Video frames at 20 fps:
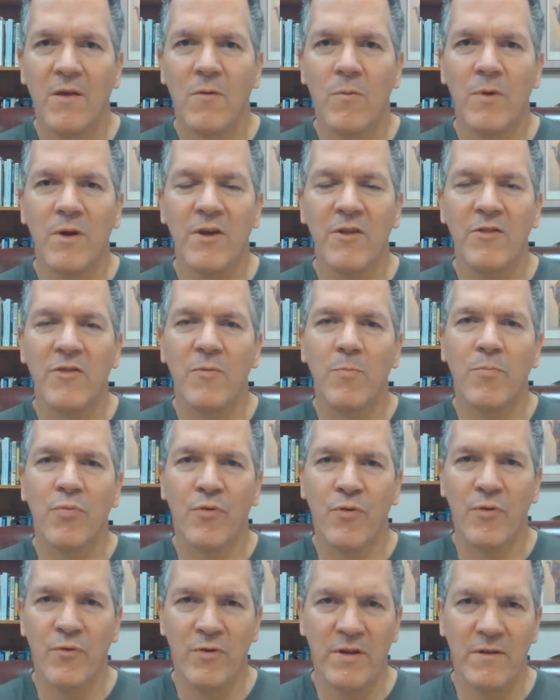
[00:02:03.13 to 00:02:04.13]
with
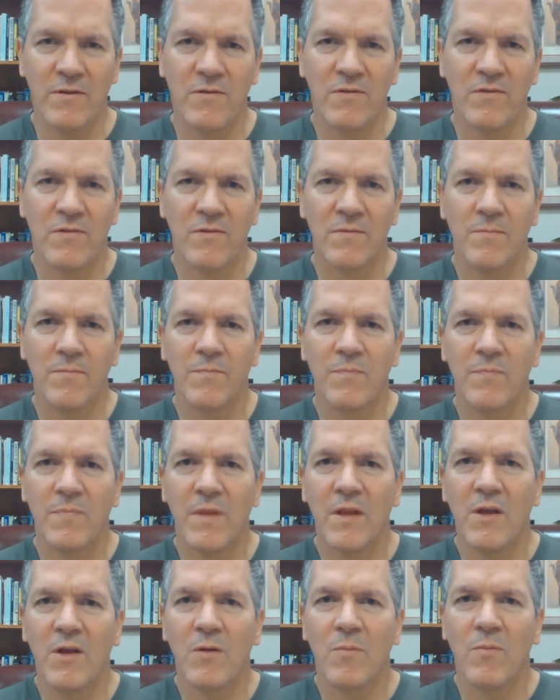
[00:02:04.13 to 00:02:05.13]
prudence.
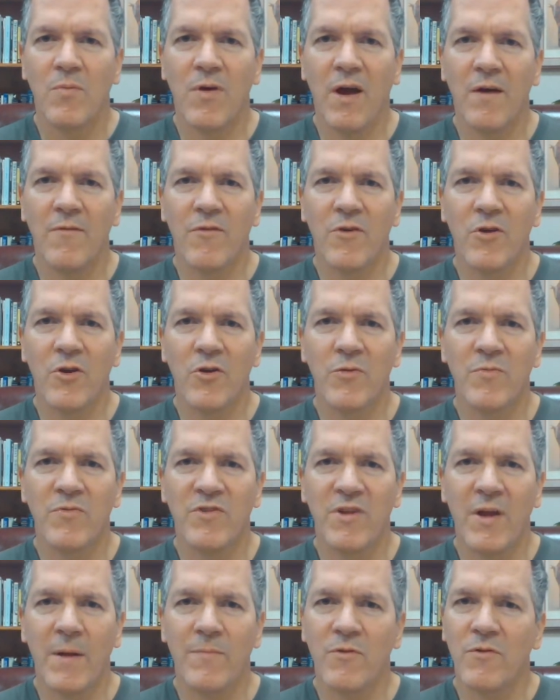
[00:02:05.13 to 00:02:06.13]
Proverbs
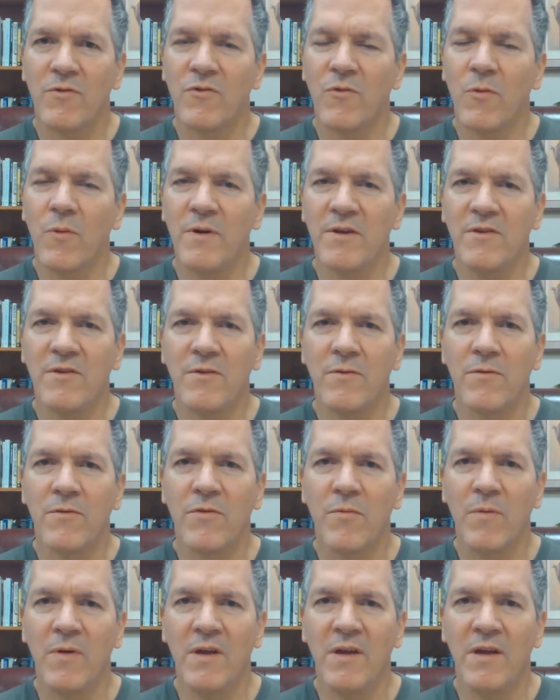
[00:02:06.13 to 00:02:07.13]
chapter
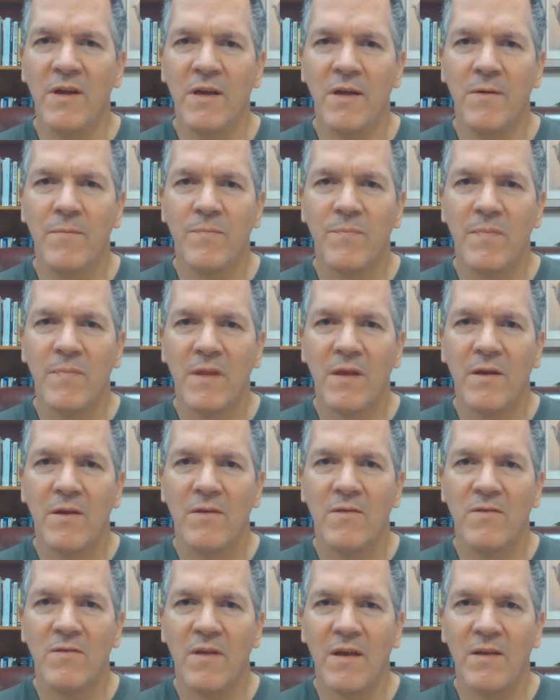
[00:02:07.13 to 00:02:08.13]
22:3
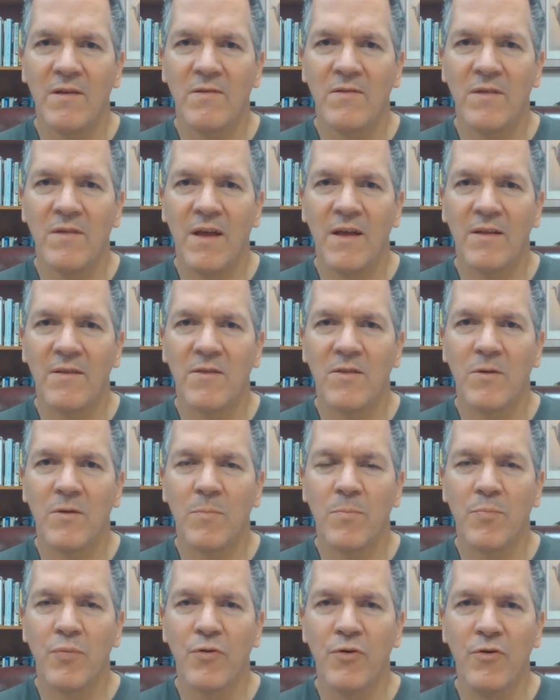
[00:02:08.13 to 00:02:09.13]
says that the
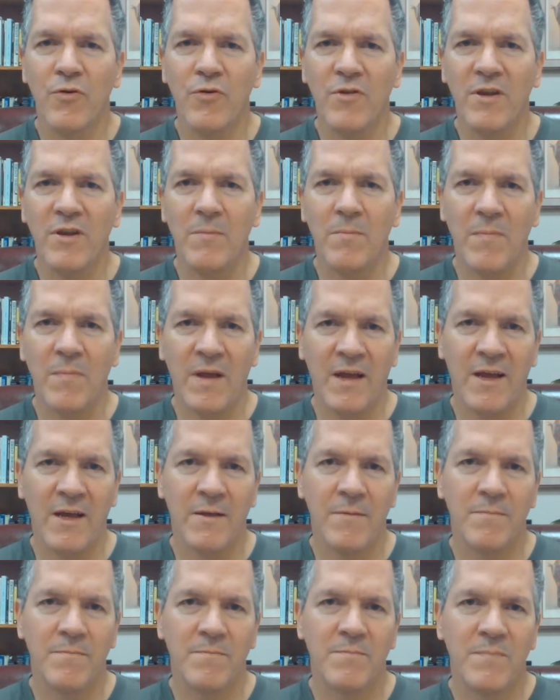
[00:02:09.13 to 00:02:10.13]
prudent
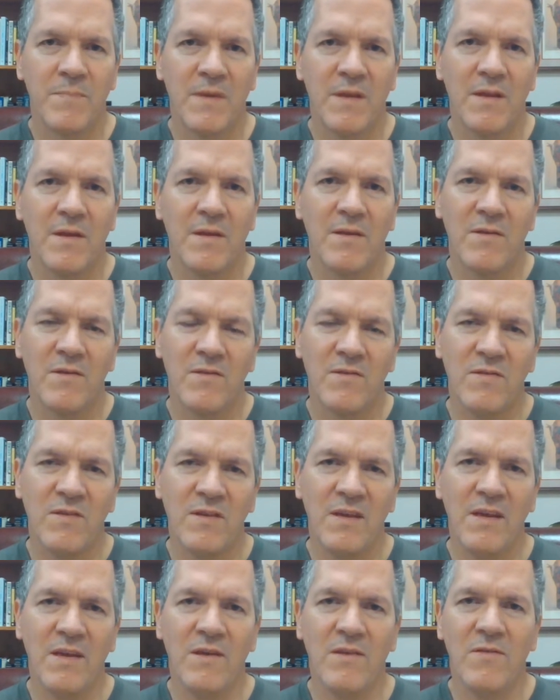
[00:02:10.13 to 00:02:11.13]
man
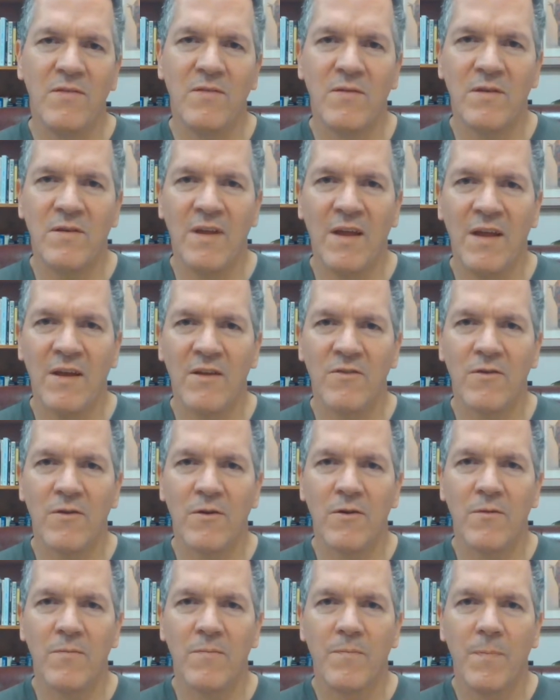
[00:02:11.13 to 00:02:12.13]
sees the
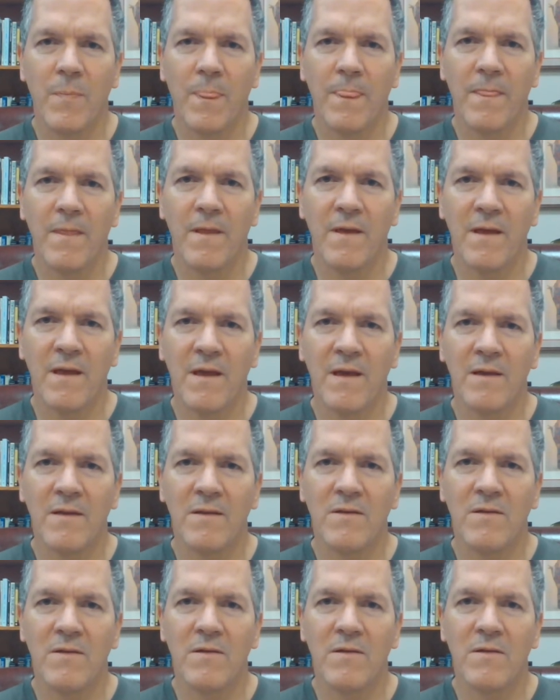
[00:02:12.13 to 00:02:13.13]
danger
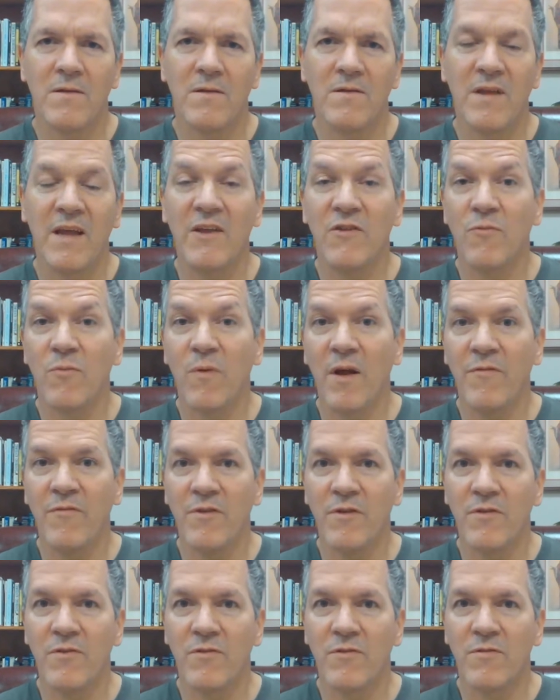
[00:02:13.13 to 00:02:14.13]
and takes
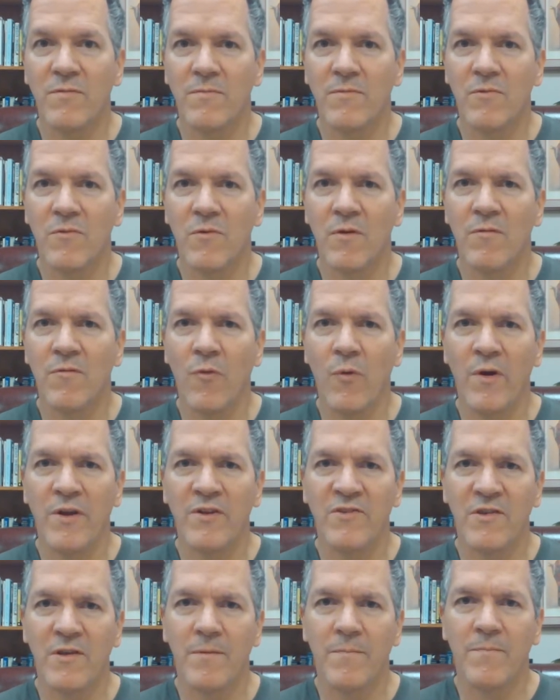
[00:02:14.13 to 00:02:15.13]
refuge or
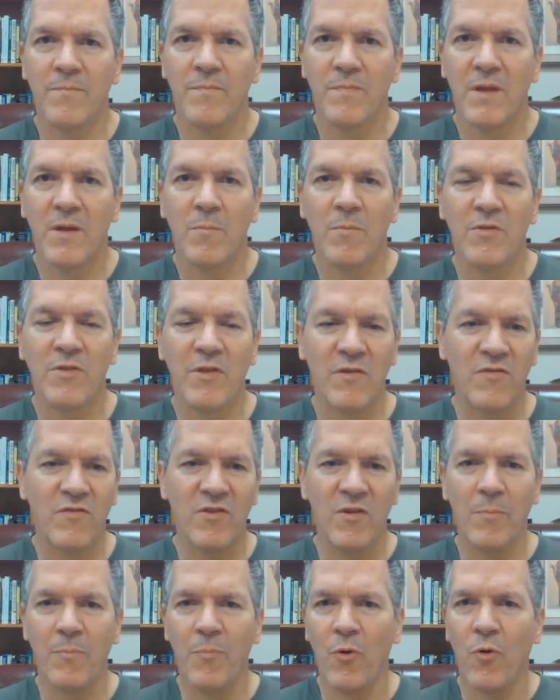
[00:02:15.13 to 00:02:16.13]
avoids it, but the
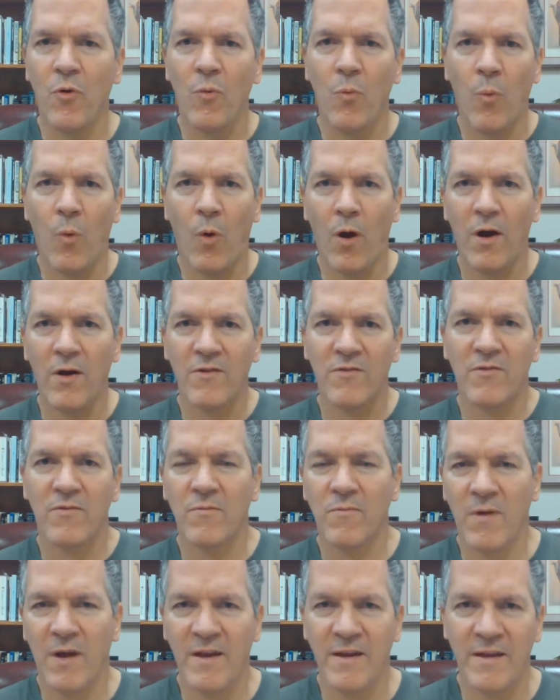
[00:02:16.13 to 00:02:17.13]
simple walks
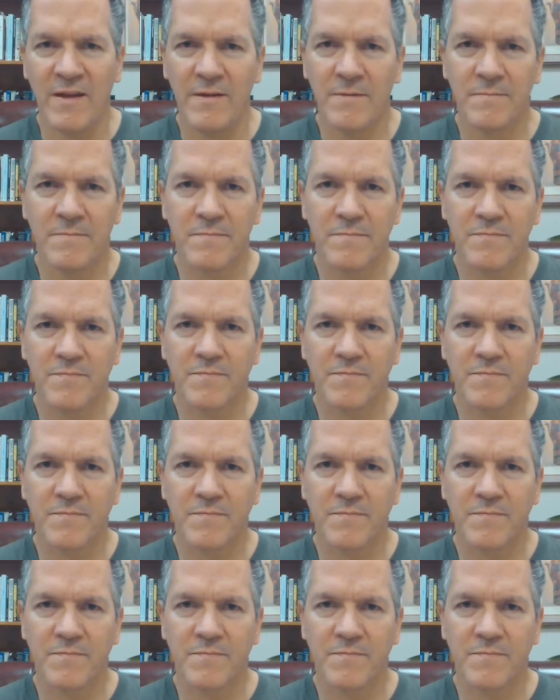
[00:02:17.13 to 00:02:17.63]
right in.